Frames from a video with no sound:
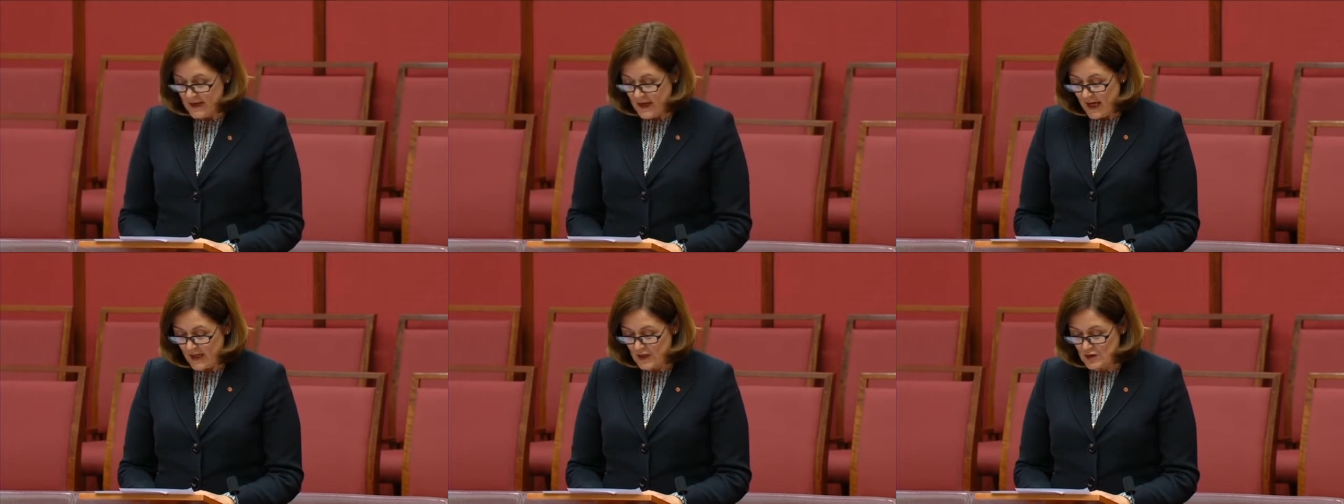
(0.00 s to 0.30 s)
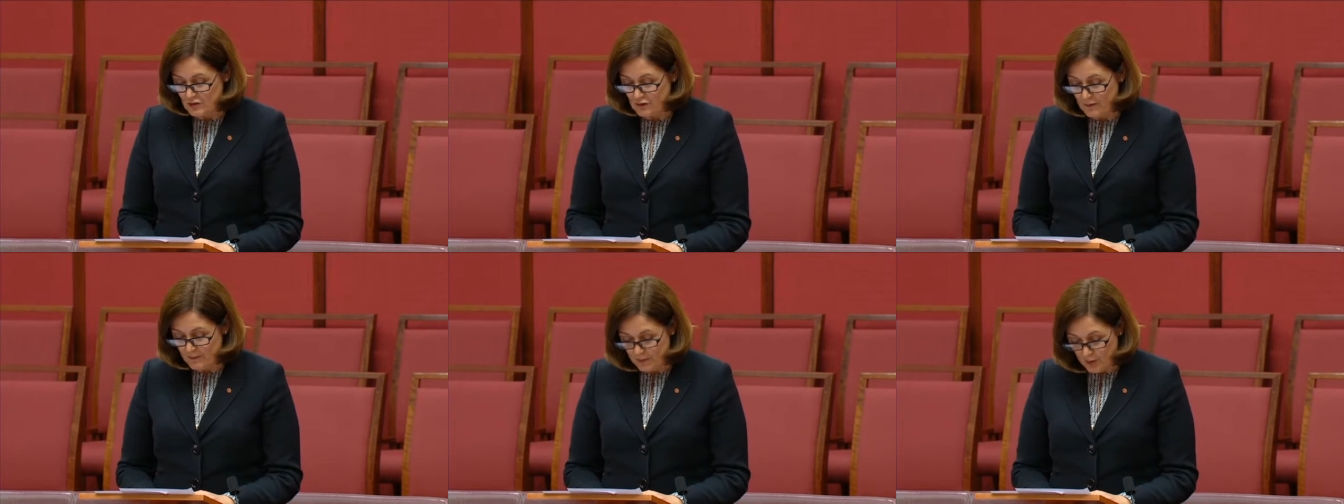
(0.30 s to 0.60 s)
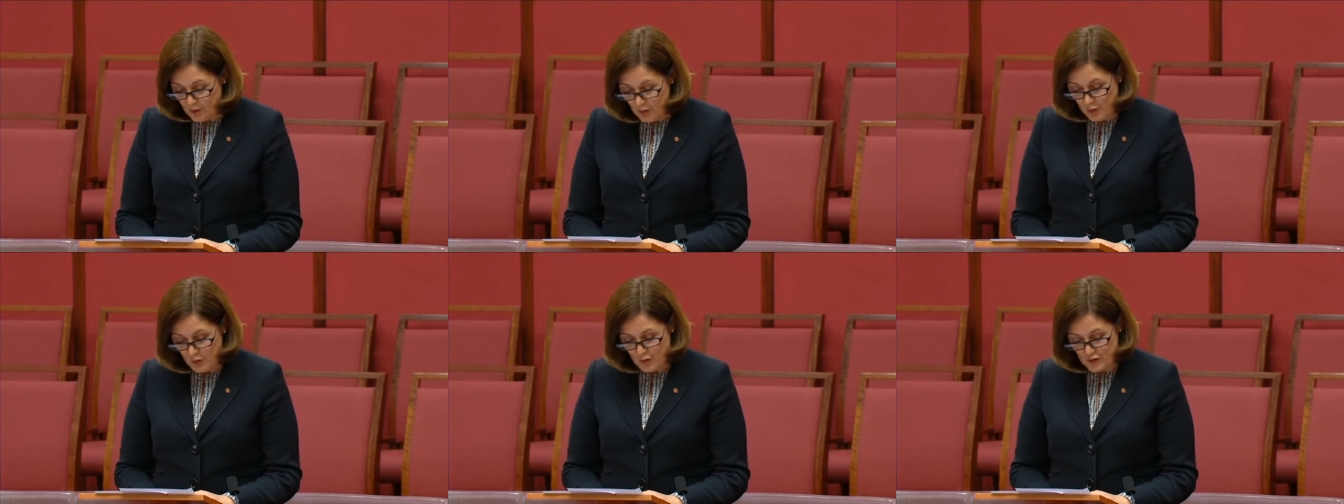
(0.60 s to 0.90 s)
and to
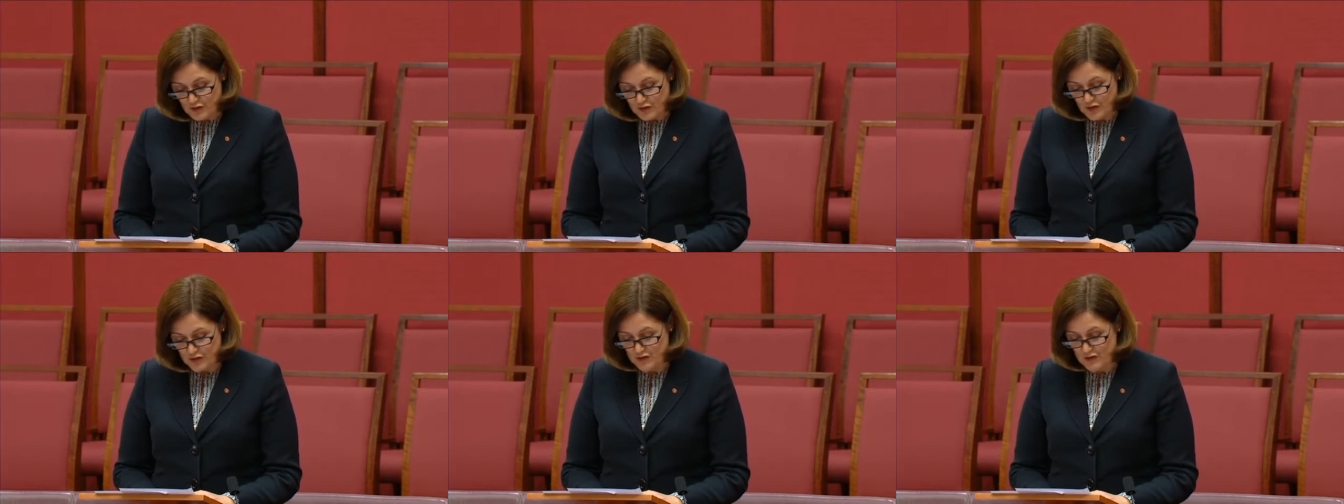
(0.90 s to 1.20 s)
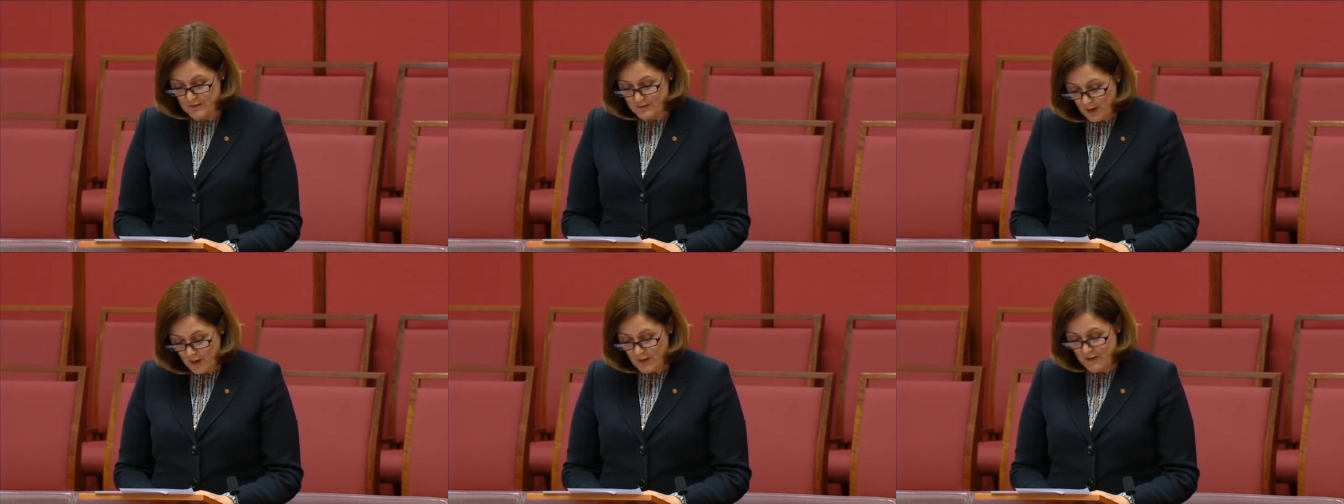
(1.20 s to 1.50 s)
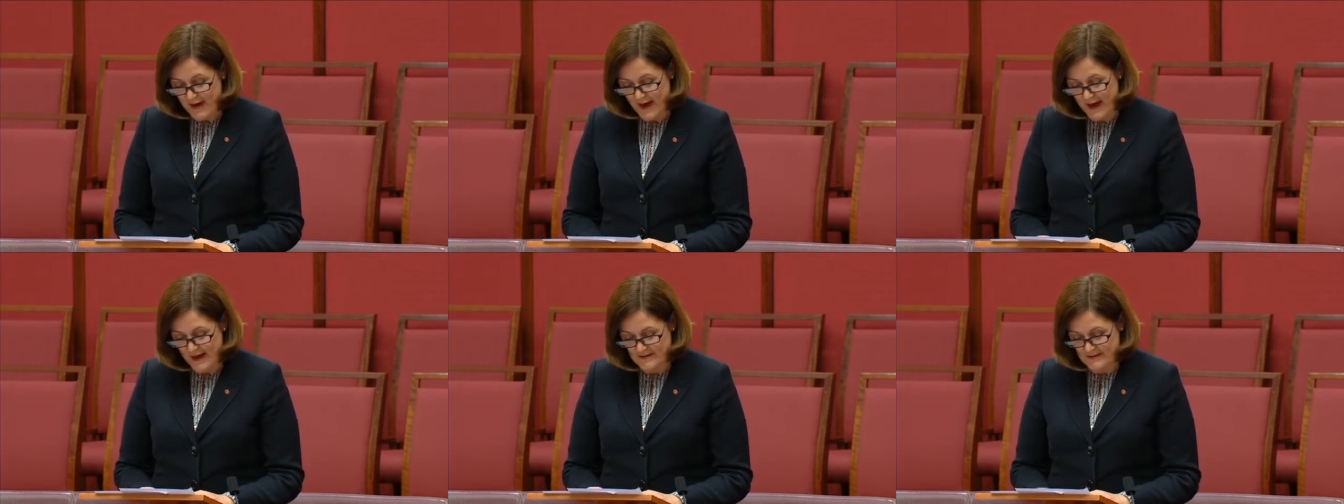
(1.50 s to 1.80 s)
report to
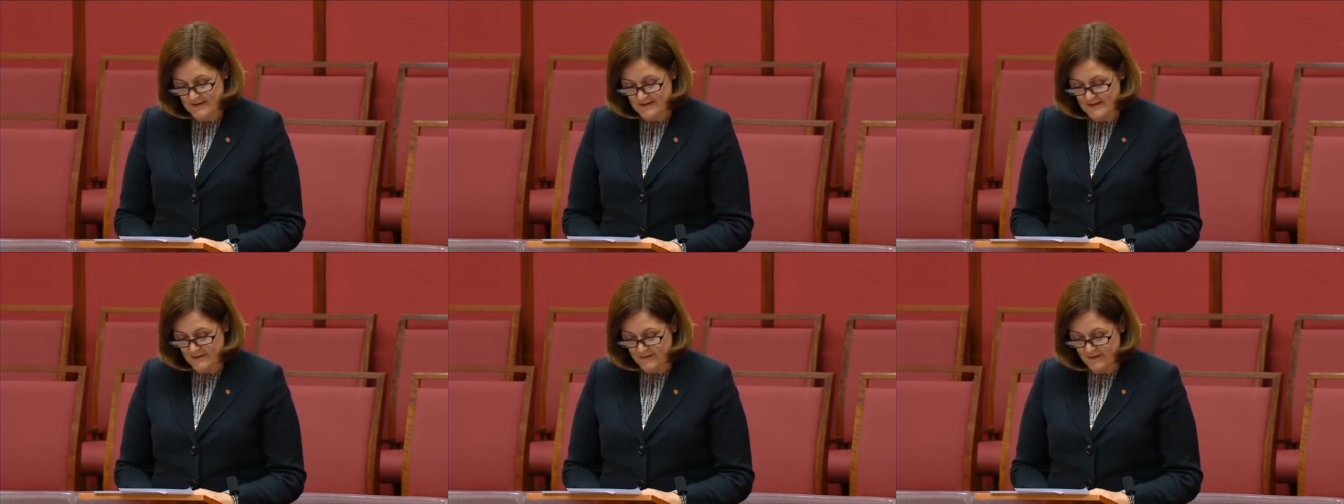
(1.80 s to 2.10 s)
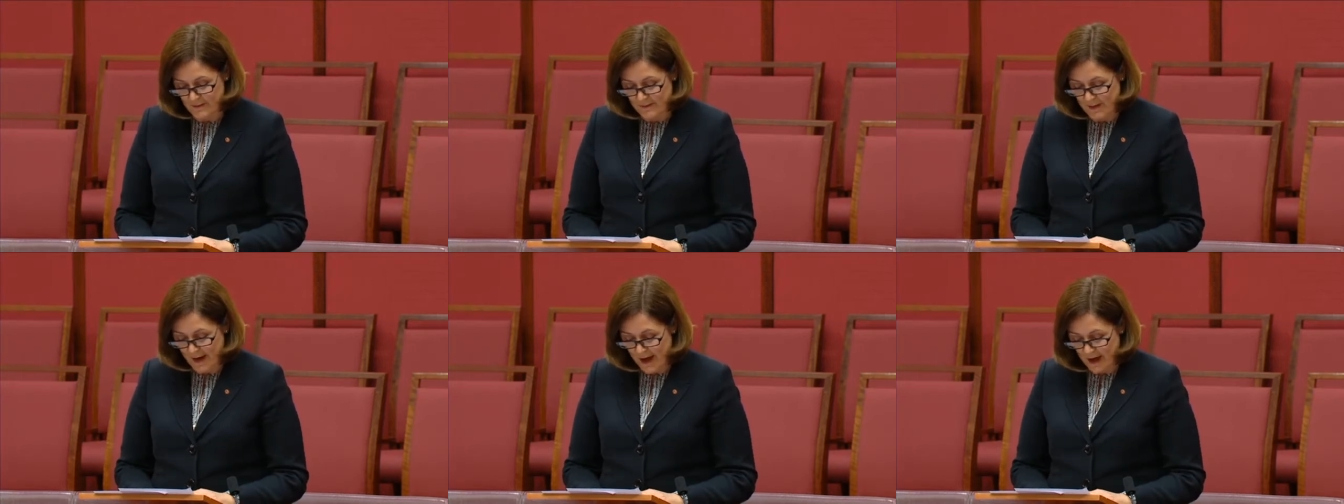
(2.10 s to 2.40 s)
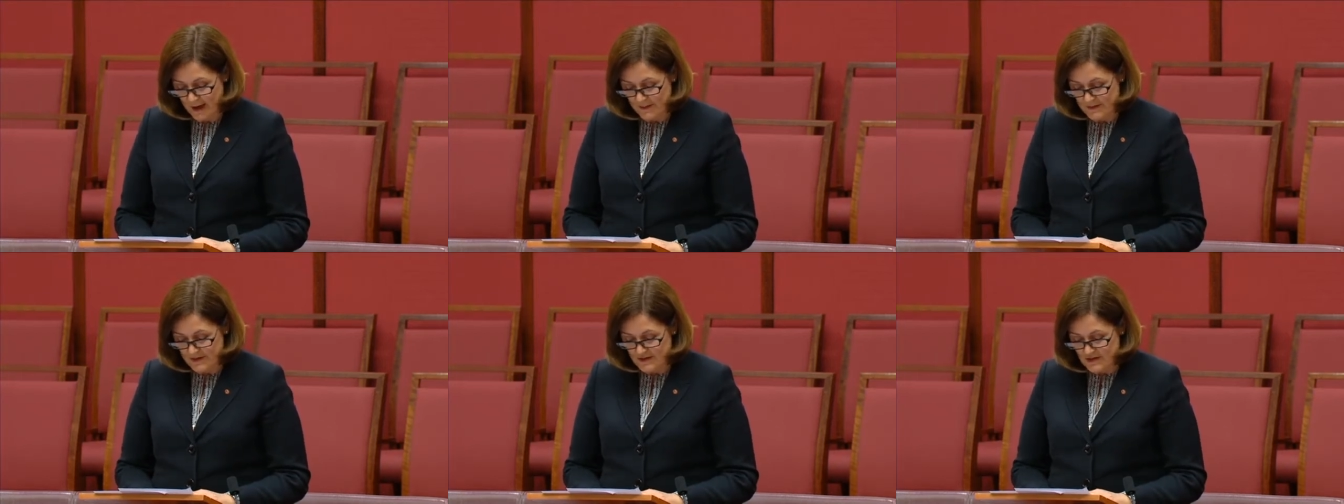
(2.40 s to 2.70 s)
both houses of the
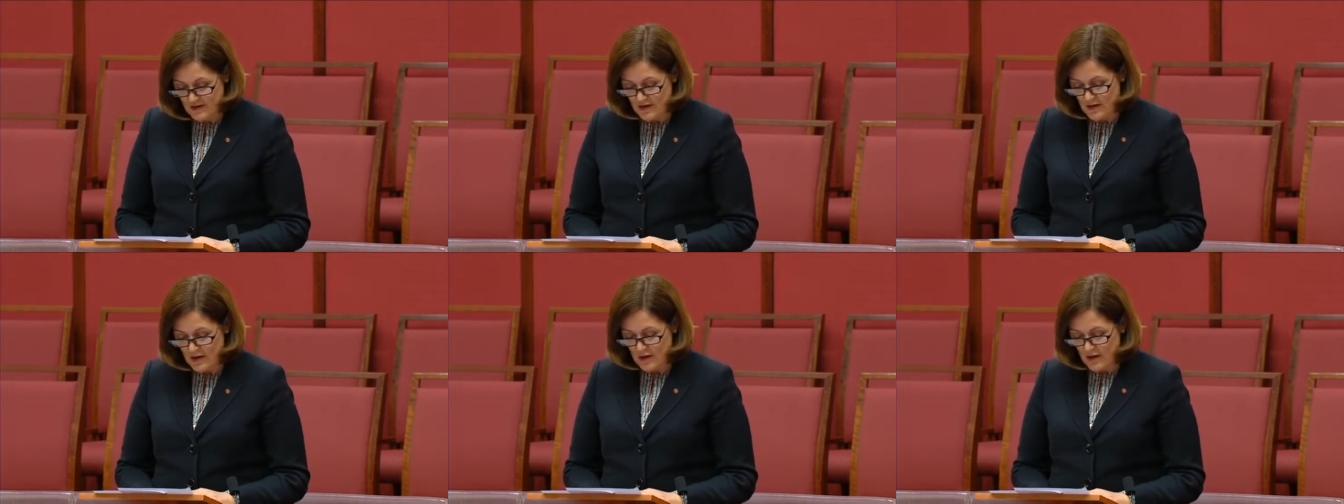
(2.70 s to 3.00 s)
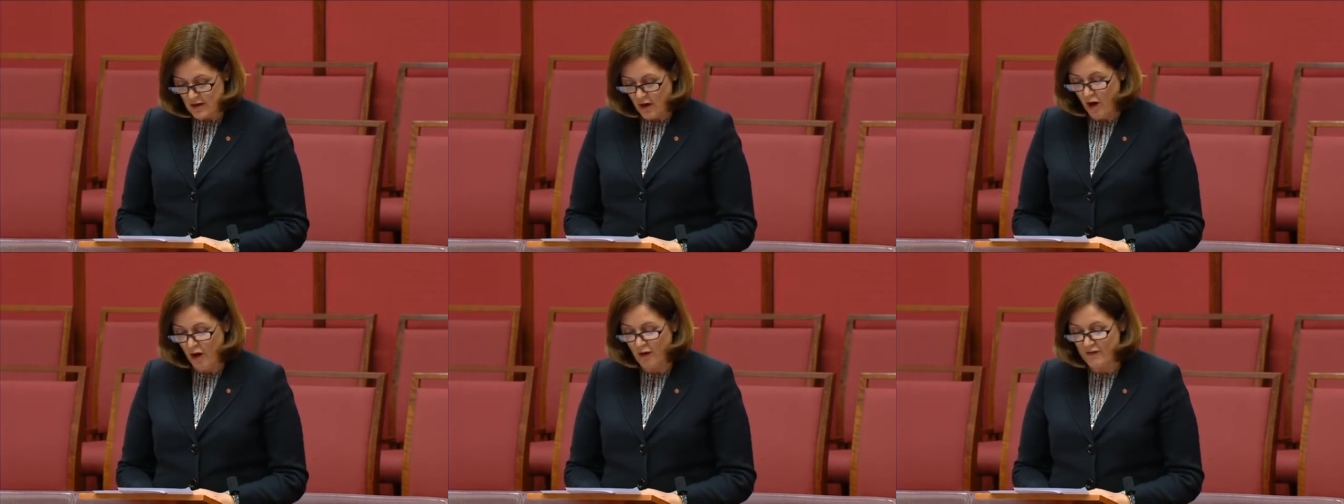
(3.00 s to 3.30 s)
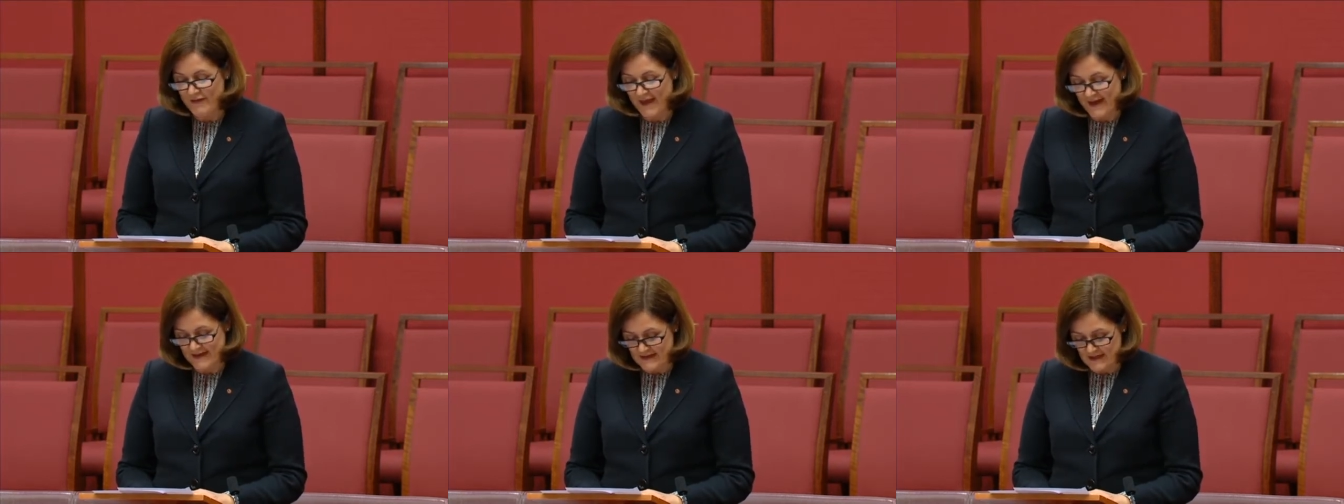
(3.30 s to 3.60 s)
Parliament
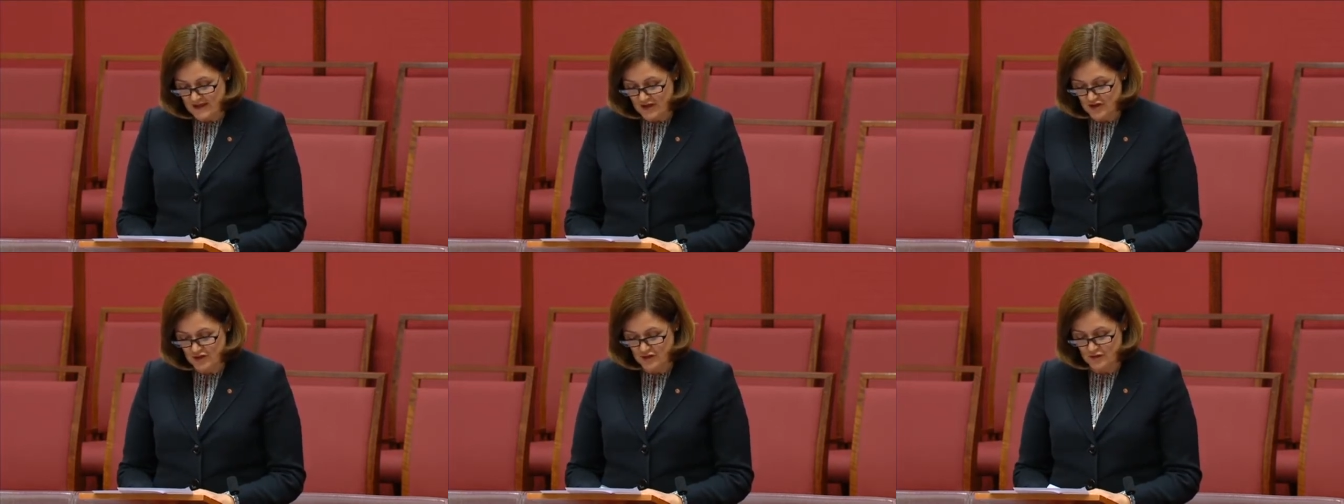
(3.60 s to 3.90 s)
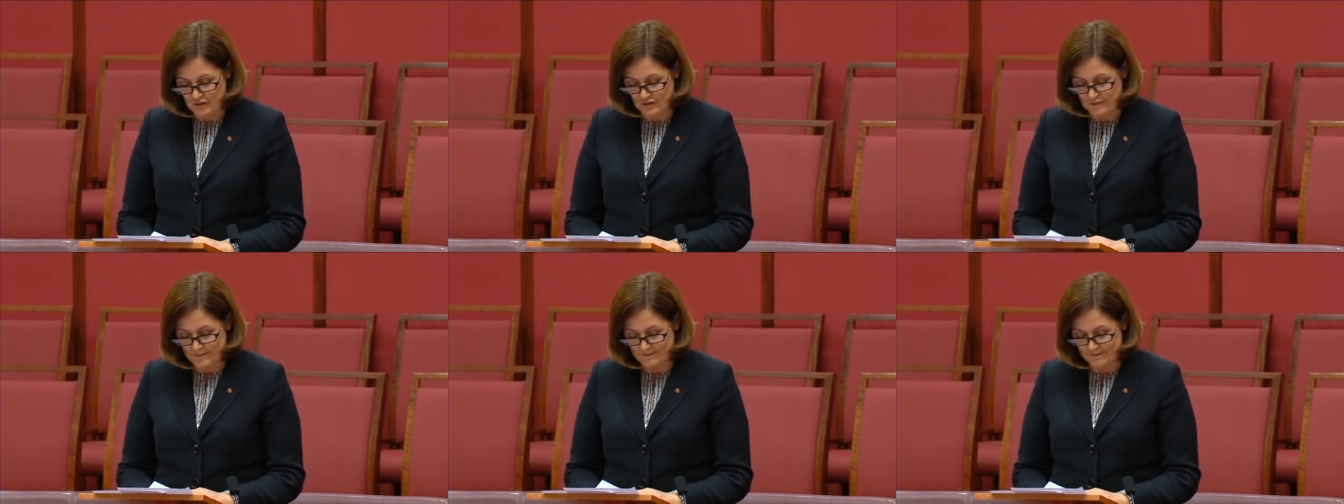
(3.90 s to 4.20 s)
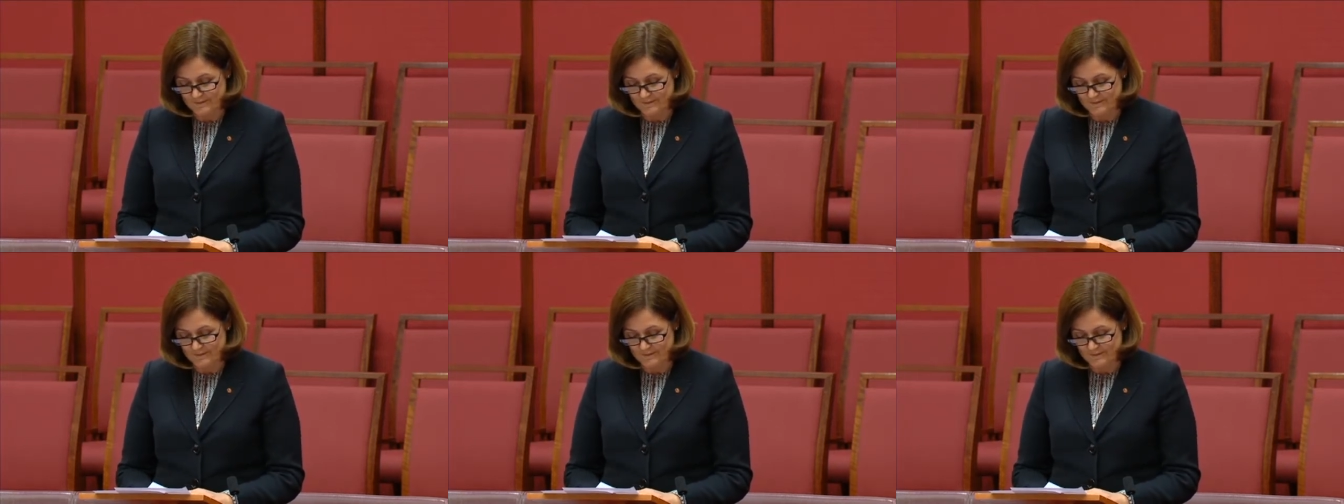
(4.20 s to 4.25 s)
on that issue.